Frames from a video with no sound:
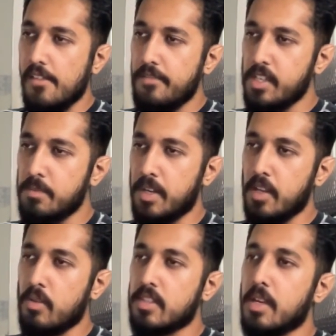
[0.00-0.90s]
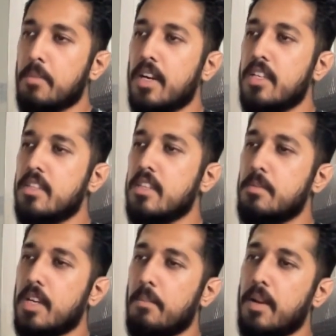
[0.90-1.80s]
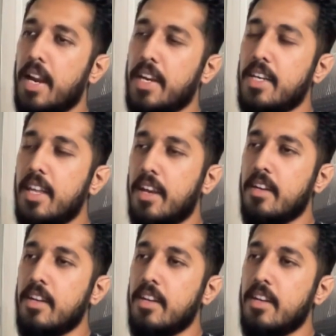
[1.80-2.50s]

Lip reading: which particular subcondition is being applied, then